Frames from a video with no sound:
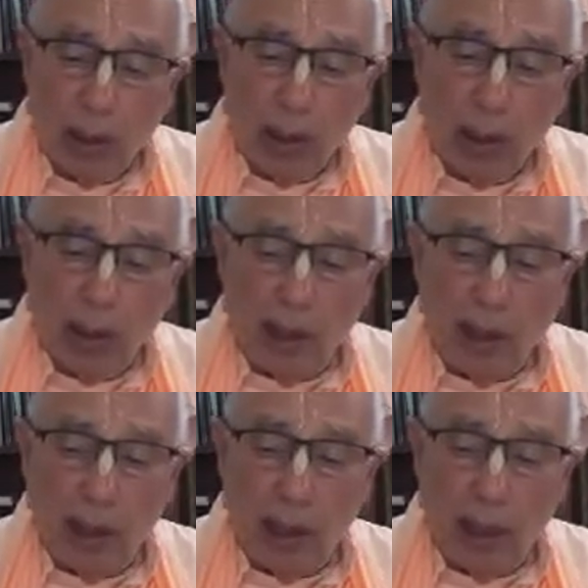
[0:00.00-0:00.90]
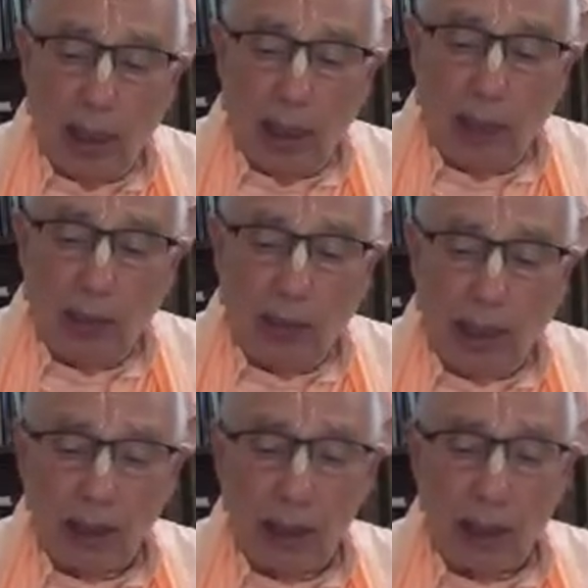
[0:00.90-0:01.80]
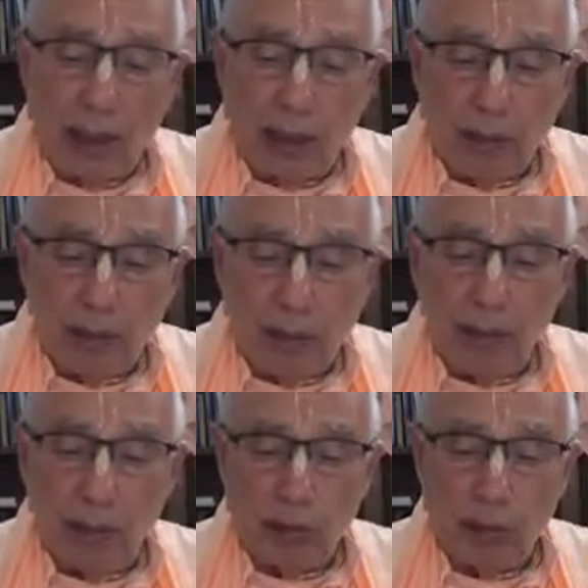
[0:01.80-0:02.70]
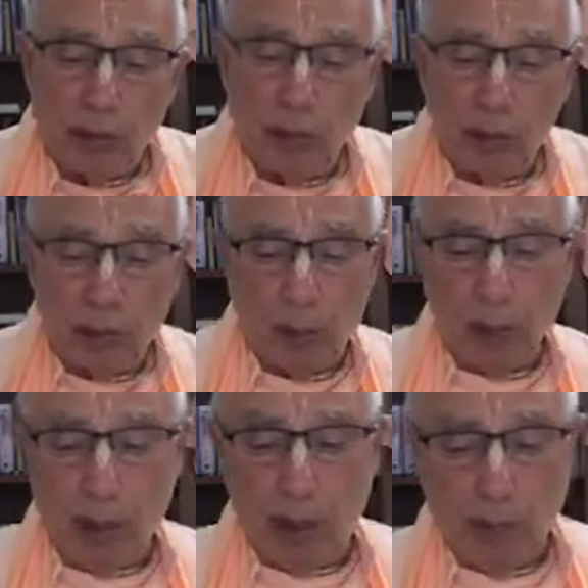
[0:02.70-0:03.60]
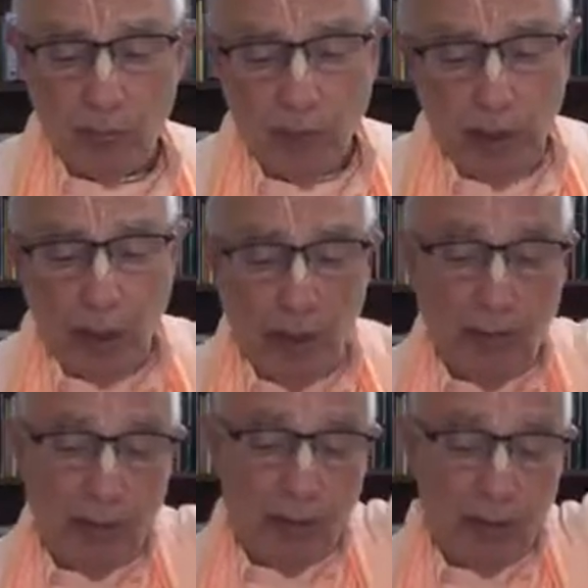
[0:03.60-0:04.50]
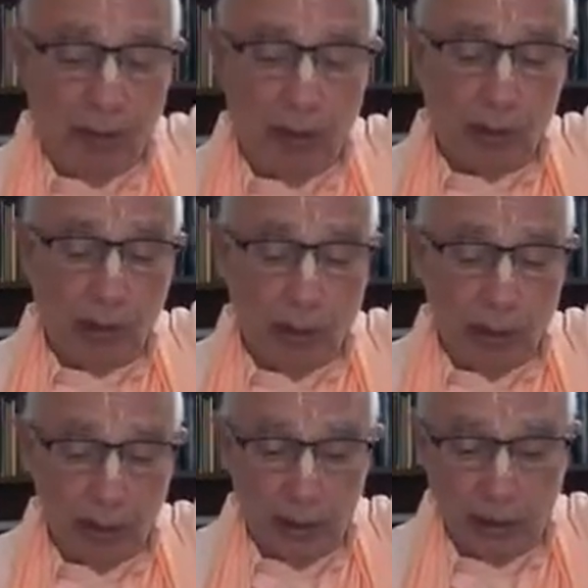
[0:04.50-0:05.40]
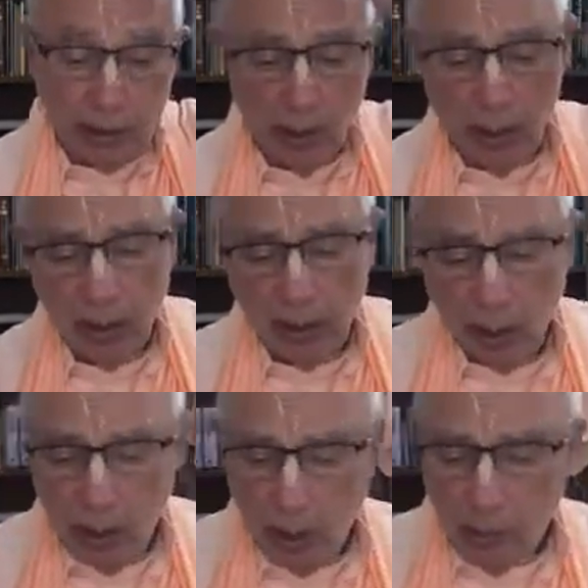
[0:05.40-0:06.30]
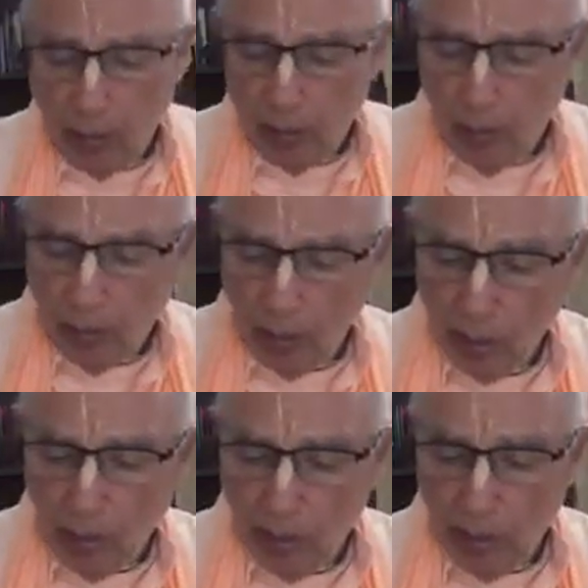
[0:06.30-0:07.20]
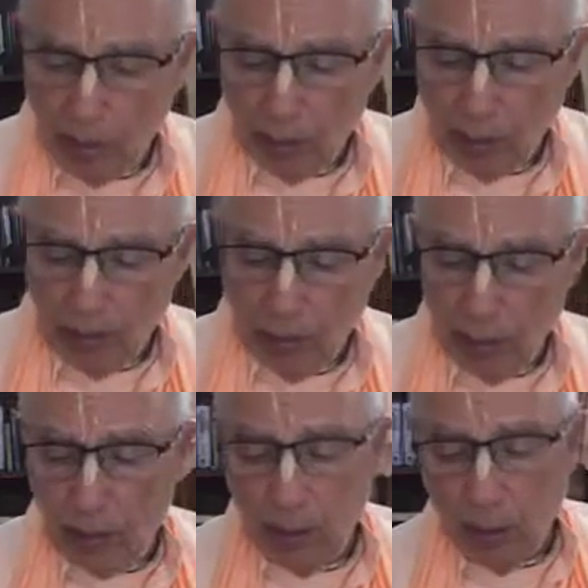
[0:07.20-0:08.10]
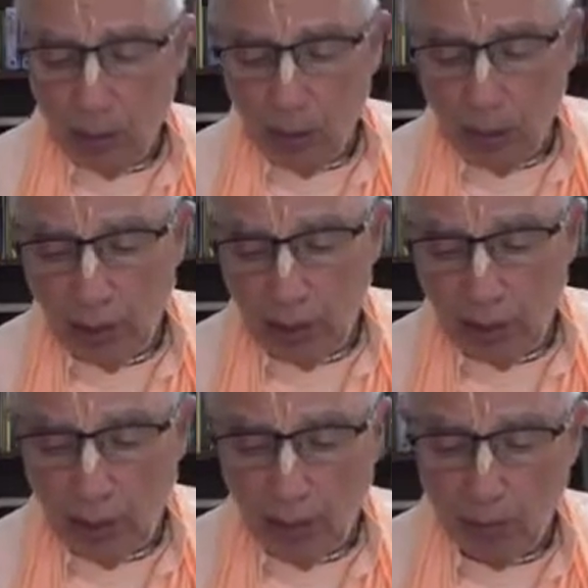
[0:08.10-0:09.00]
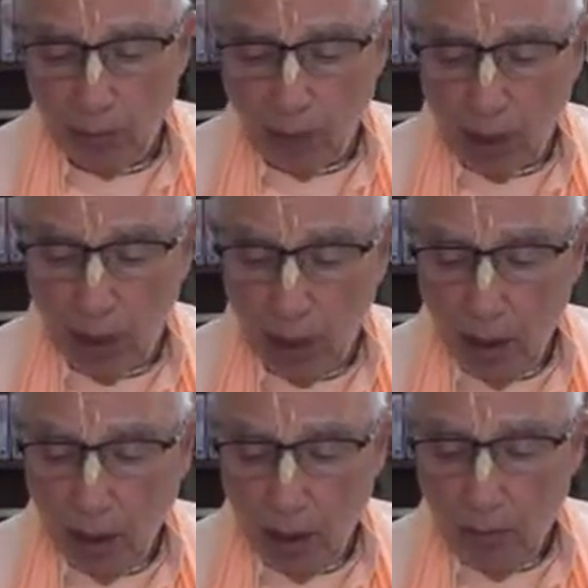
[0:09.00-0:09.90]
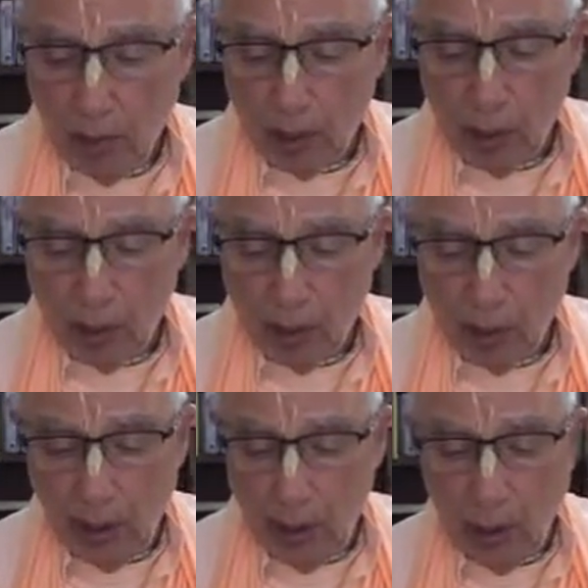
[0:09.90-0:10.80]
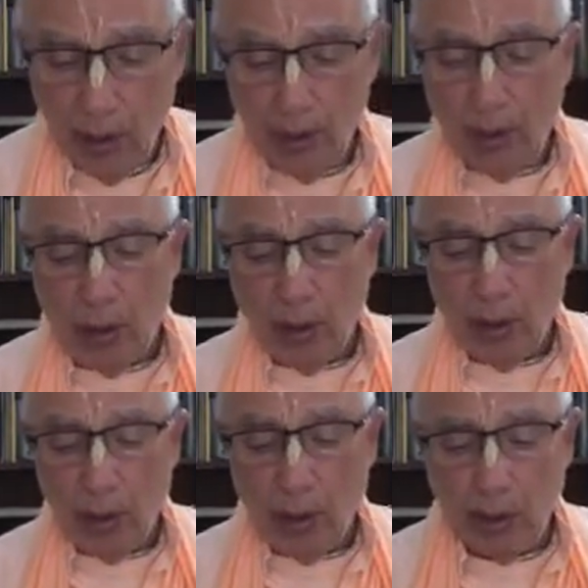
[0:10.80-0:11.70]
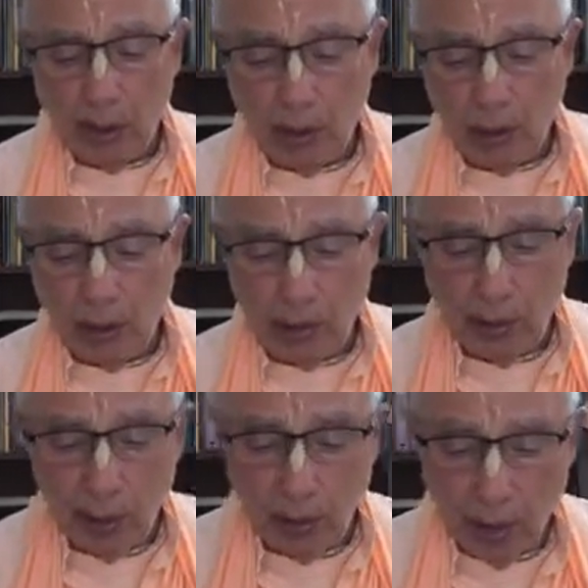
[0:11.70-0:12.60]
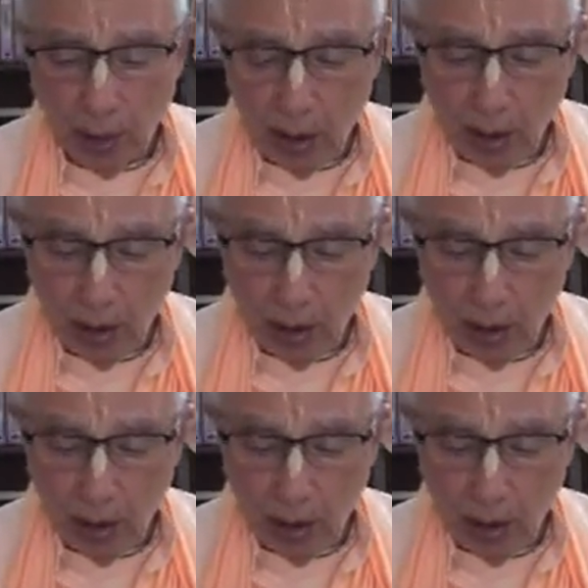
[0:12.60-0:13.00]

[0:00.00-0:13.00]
and I tasted the mellows of pure love in various ways. Ragamarge bhakta bhakti koreje prakare taha shitila